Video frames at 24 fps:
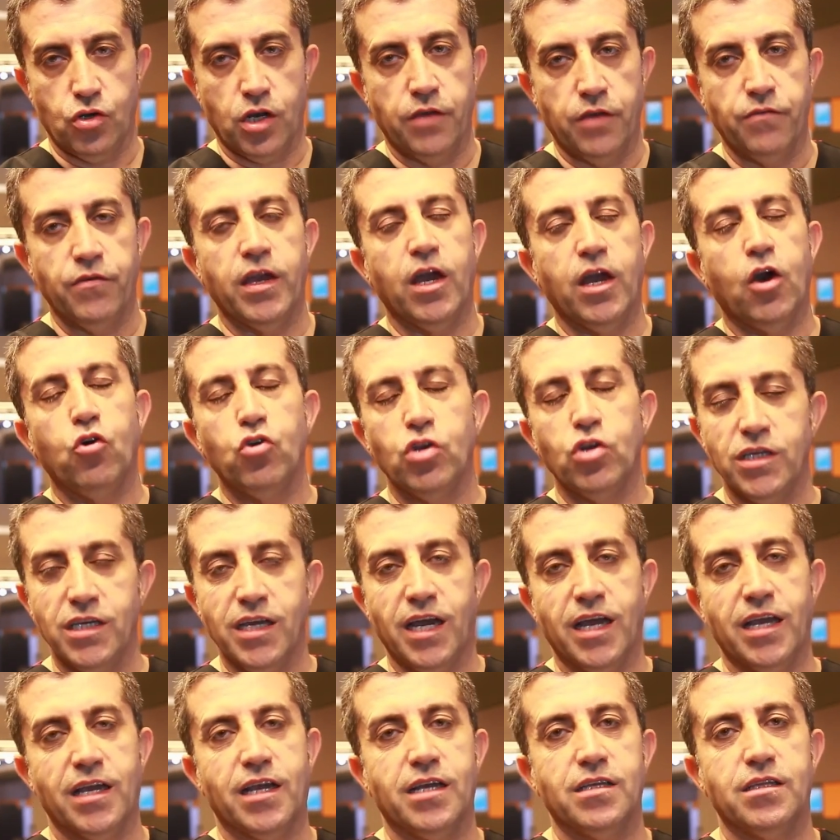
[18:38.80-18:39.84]
For more
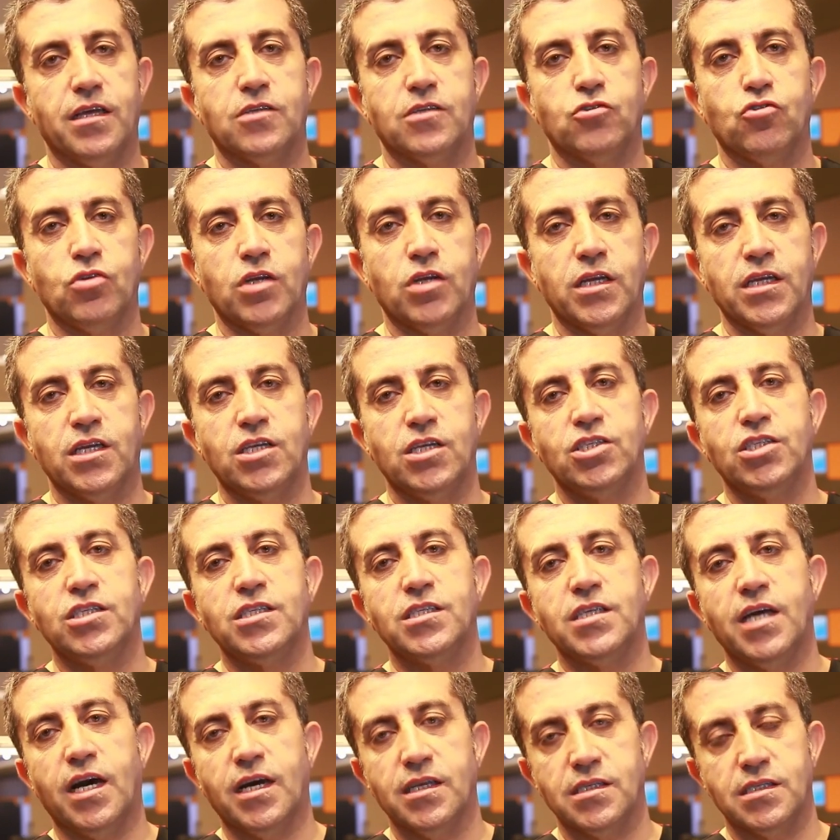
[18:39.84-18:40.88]
information,
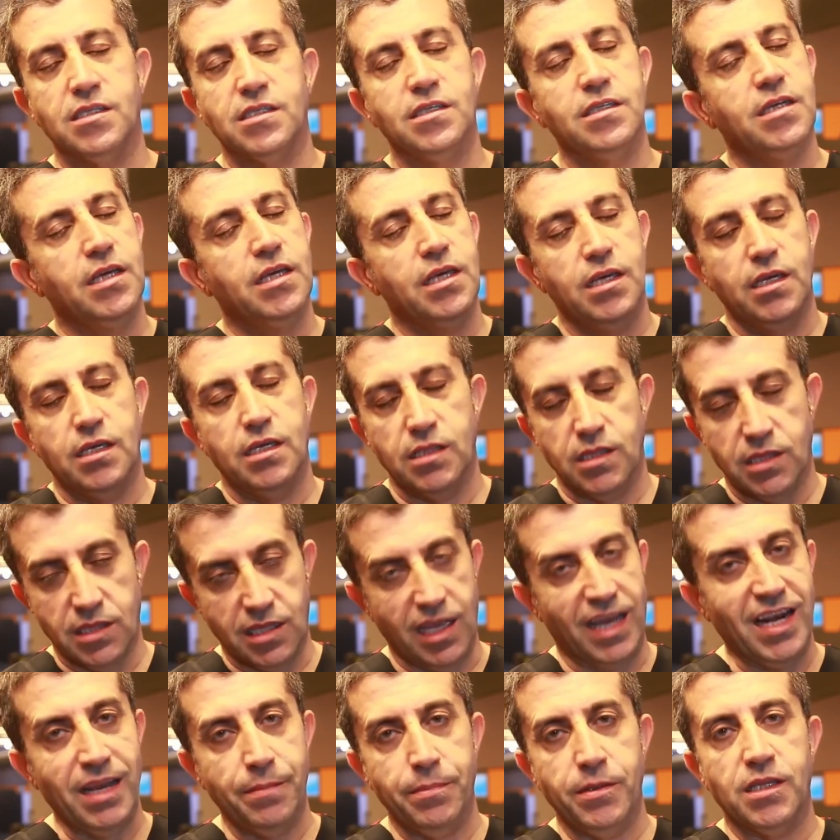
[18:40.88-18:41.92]
of course, you
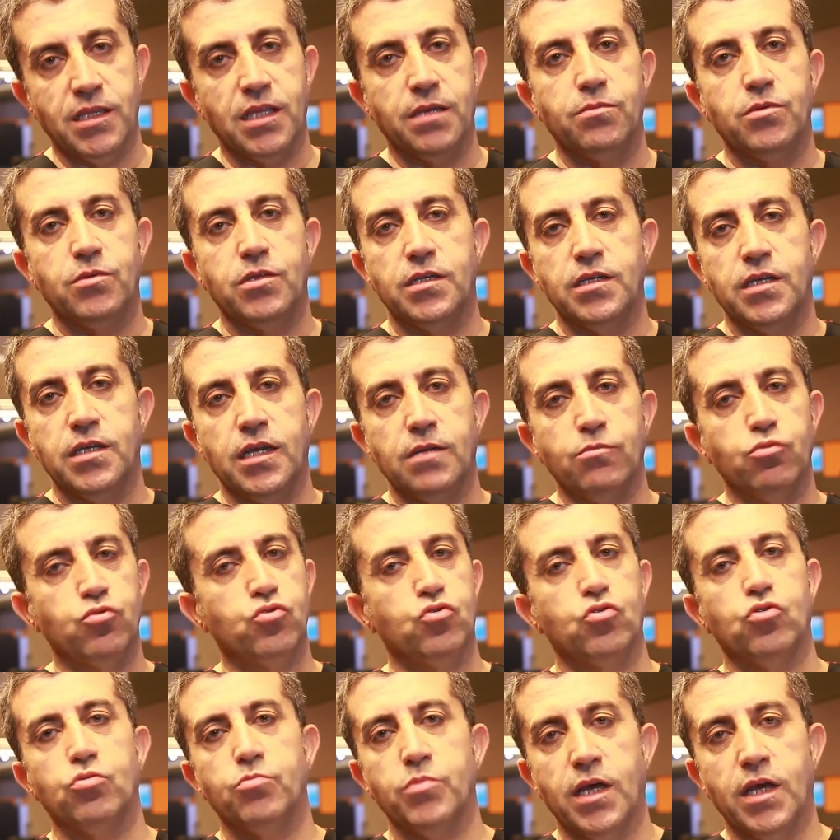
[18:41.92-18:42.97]
can contact
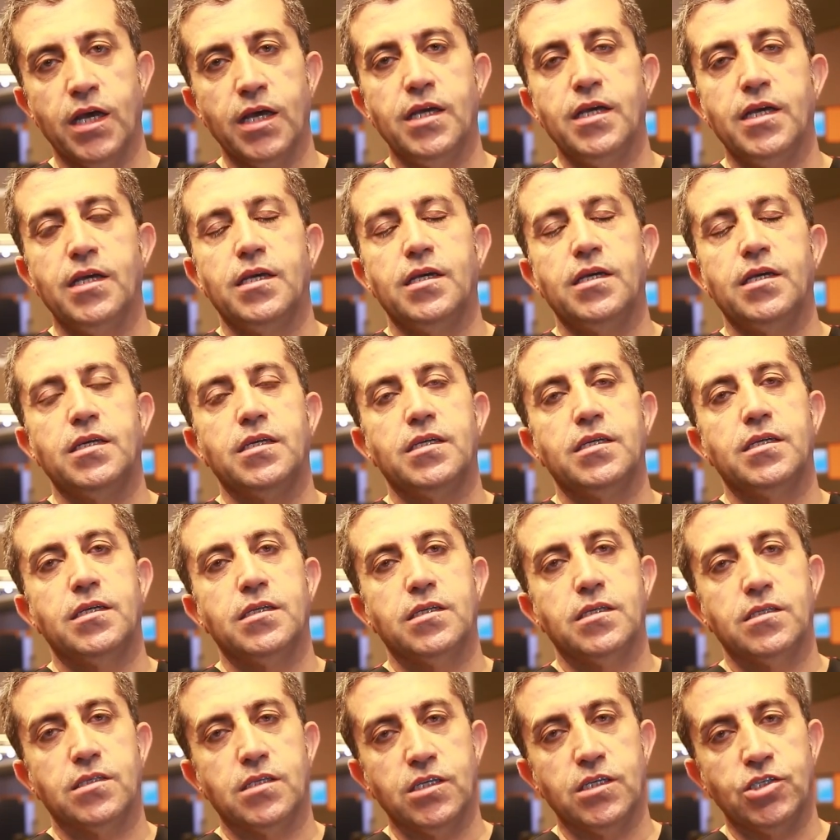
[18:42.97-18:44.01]
us
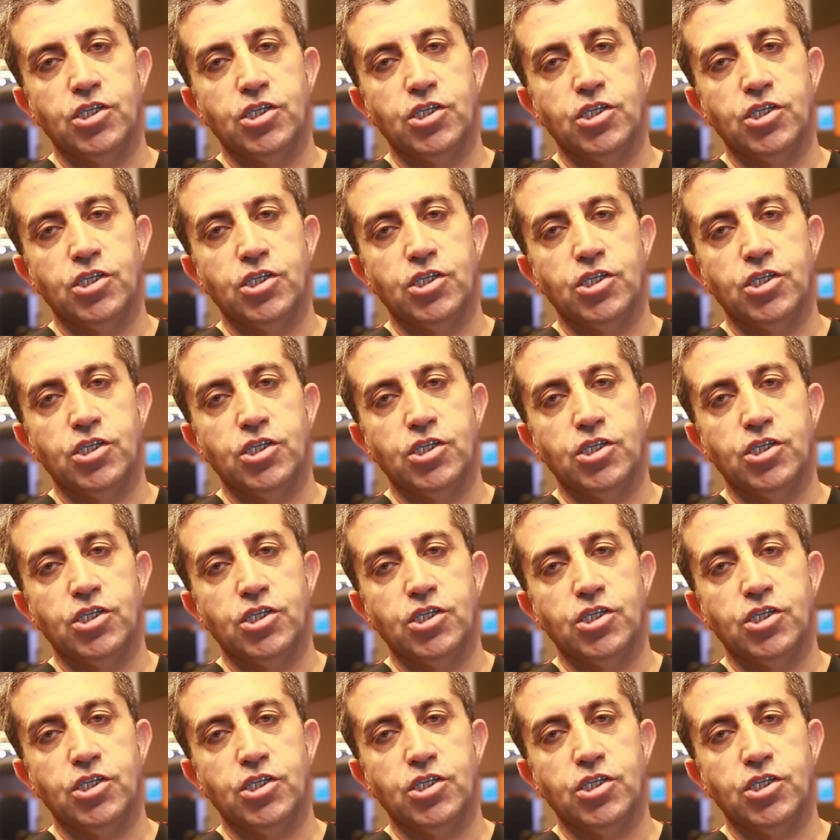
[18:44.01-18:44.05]
directly.